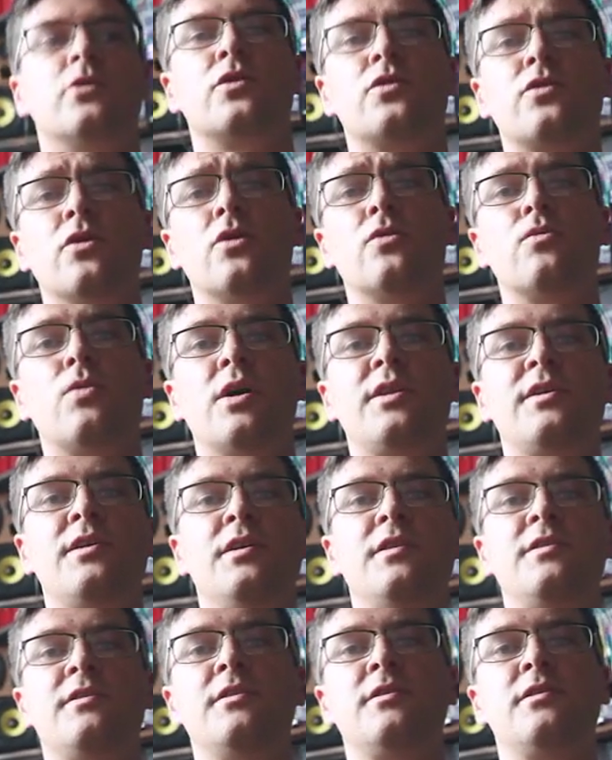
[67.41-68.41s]
So what
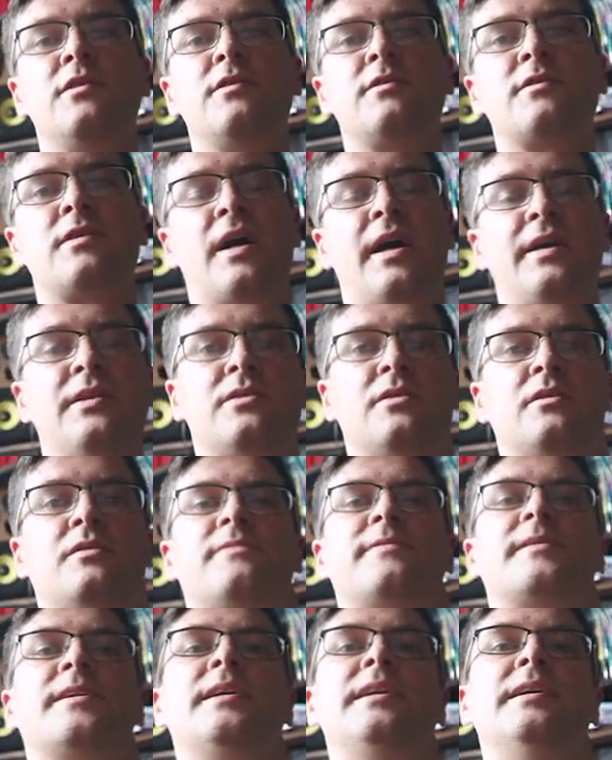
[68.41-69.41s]
is it this kind
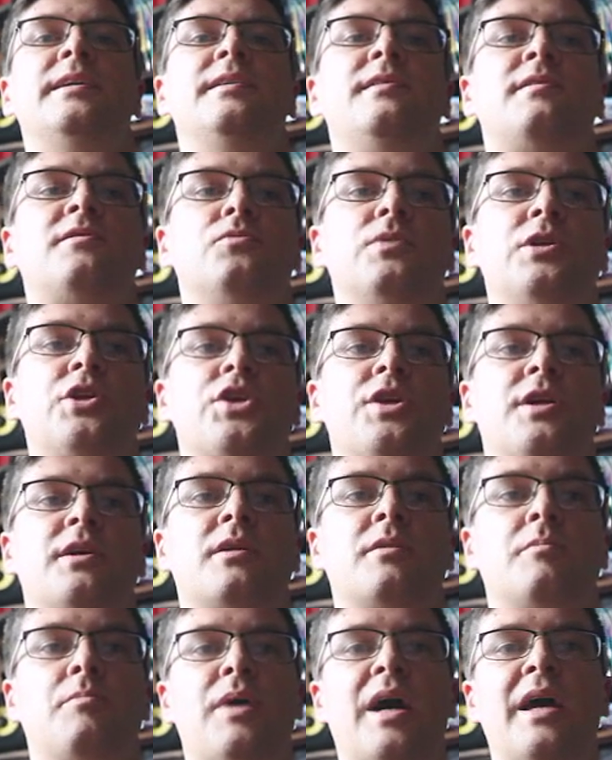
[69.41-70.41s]
of key
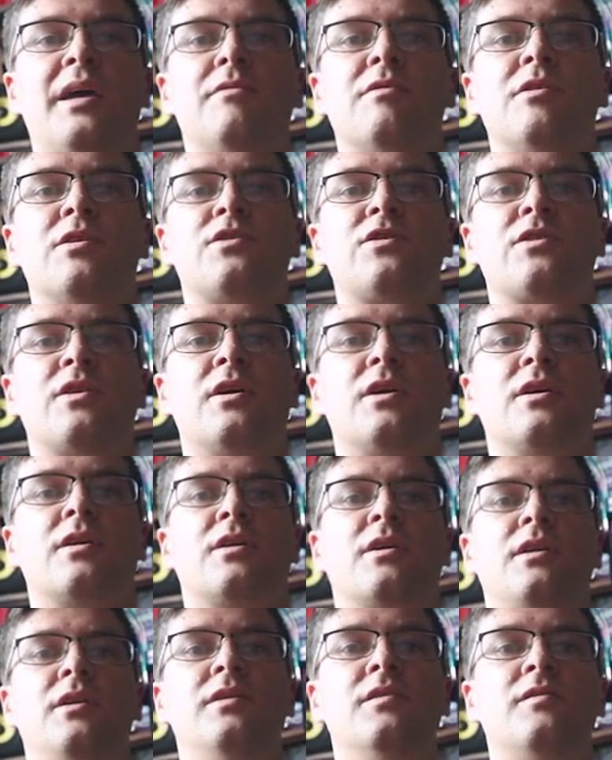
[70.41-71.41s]
switching pivot
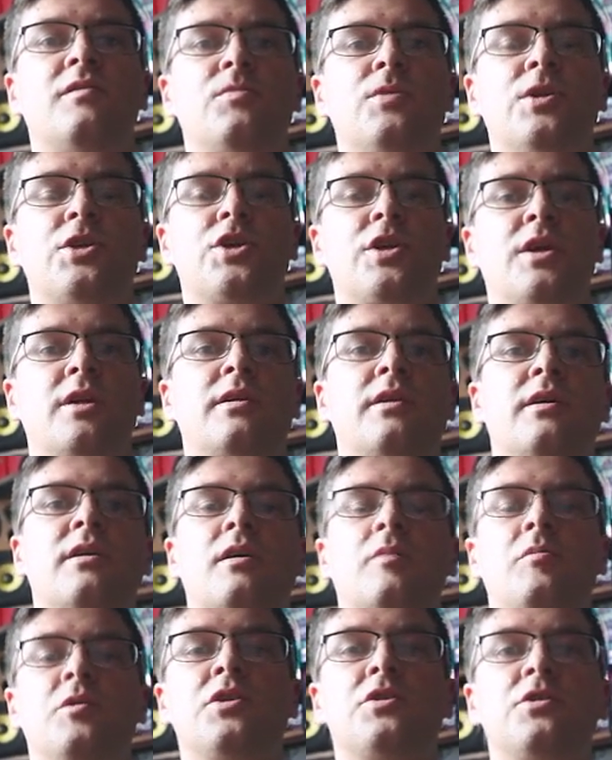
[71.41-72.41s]
key switching that
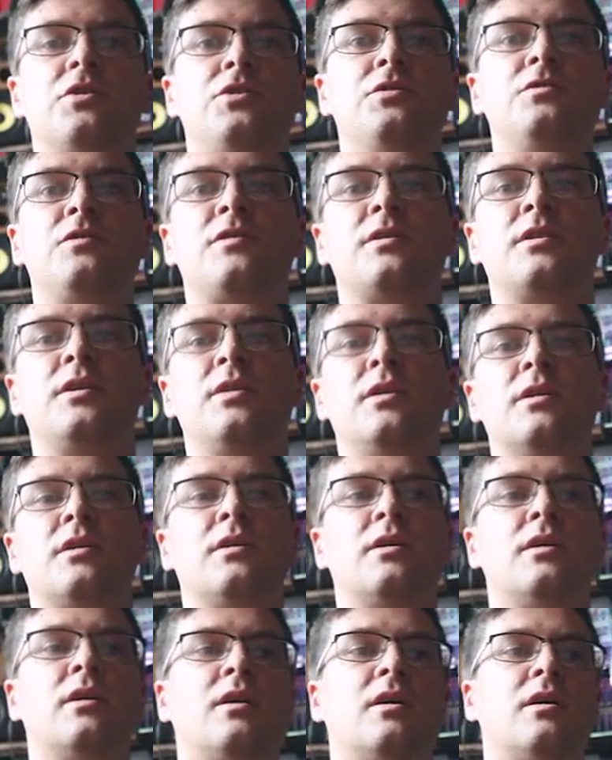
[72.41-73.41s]
I'm introducing
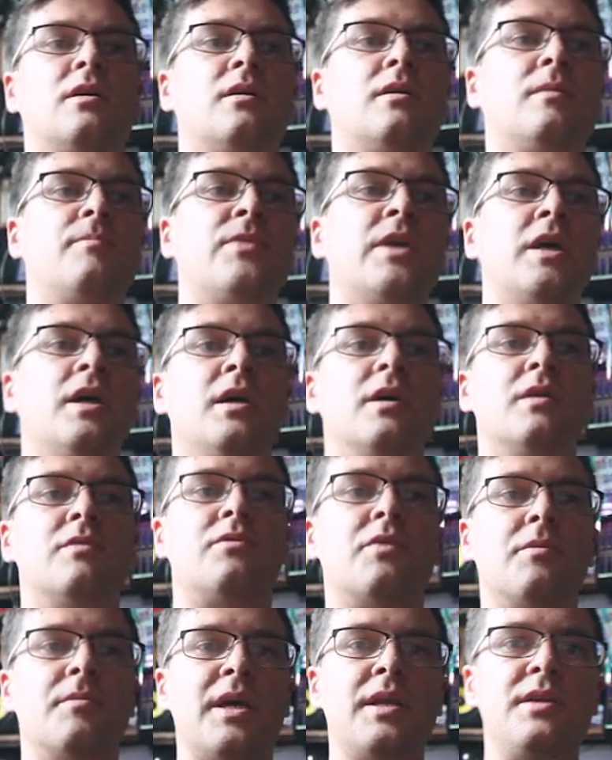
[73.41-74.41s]
here? Um,
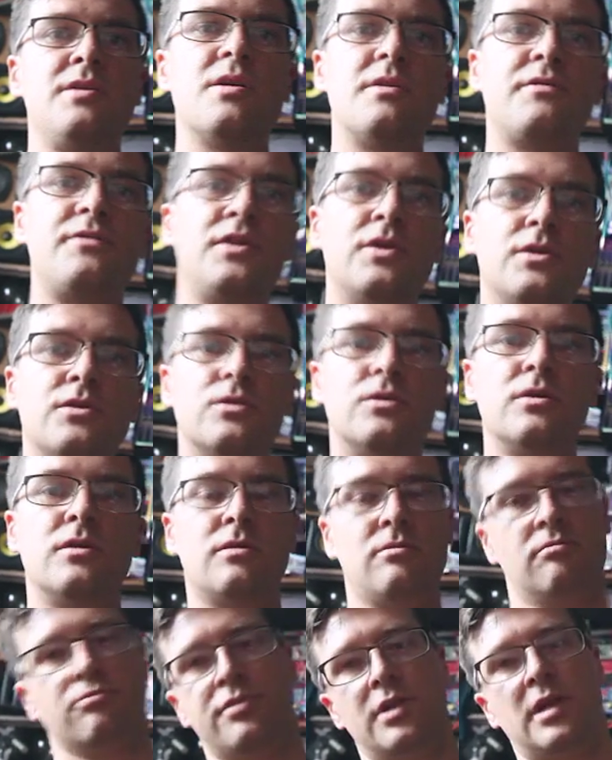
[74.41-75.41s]
for many of
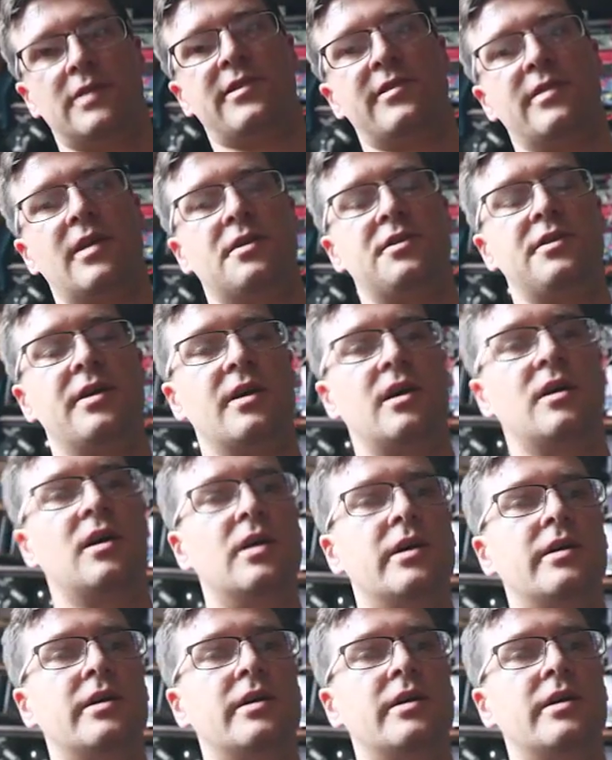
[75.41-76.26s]
you, let's start there.